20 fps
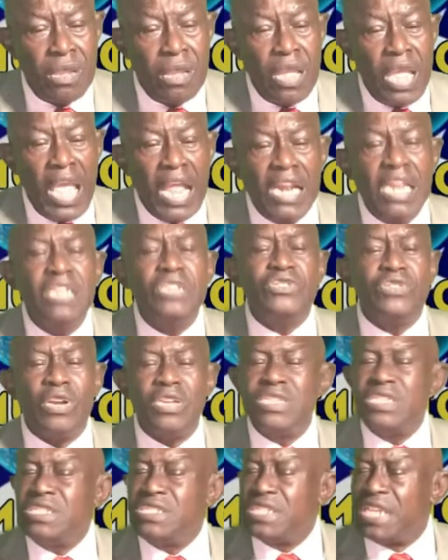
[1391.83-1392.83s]
Ellen
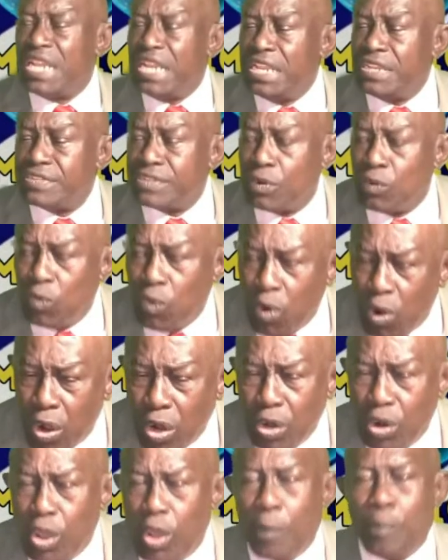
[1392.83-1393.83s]
Johnson selling is a
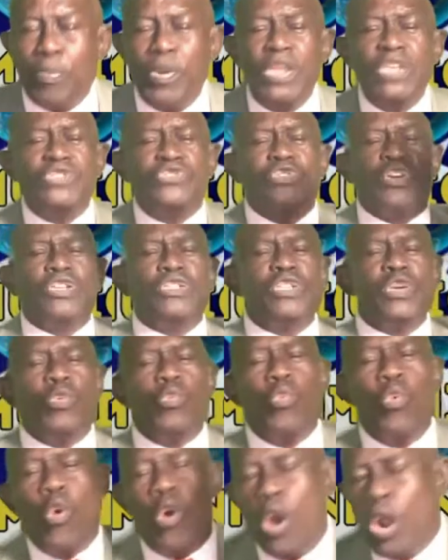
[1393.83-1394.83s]
warlord. Prince Johnson,
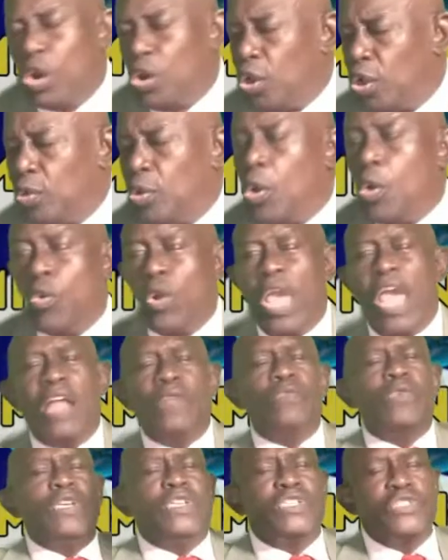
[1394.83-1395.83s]
warlord.
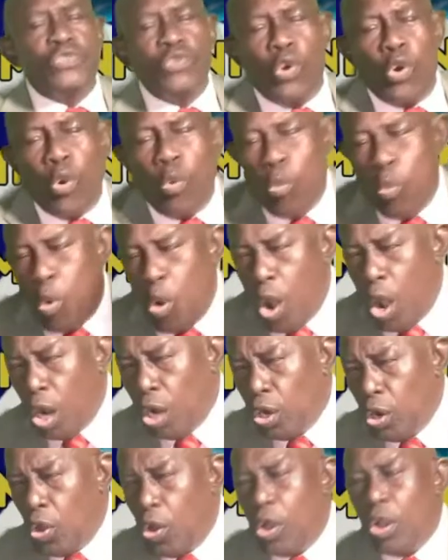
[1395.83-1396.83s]
Edwin Snow,
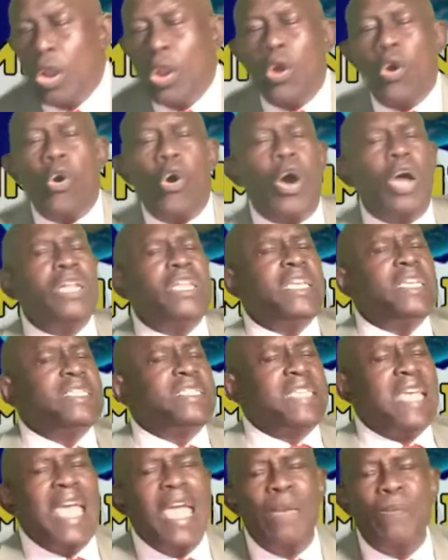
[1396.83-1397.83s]
warlord. All these
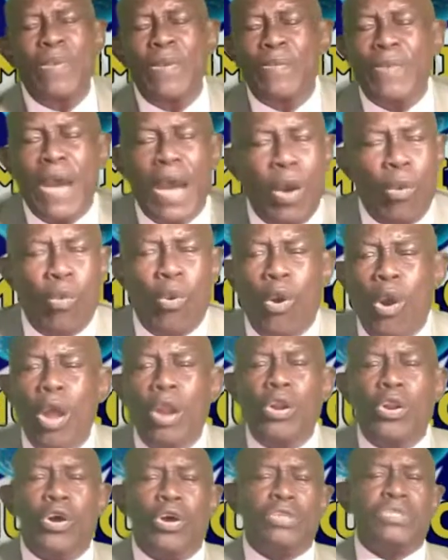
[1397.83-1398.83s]
damn people are
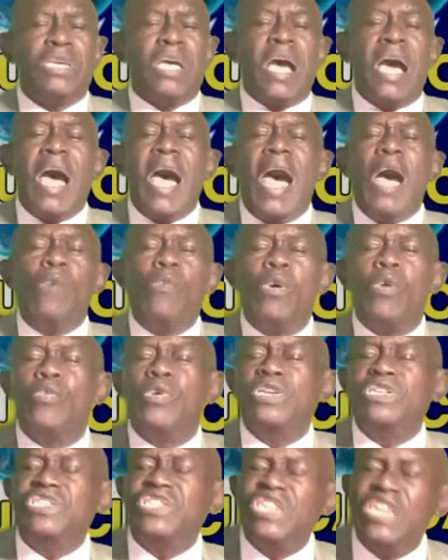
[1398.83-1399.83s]
warlords. How will
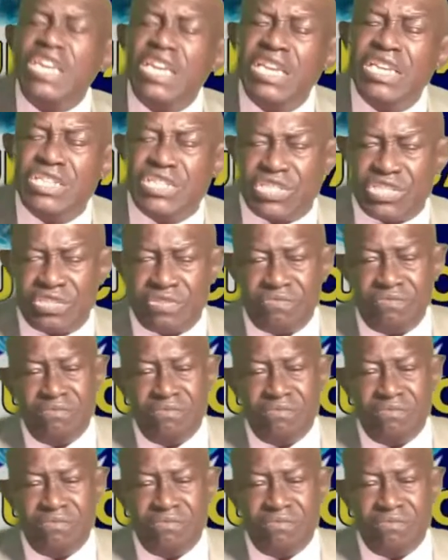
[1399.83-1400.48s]
we change?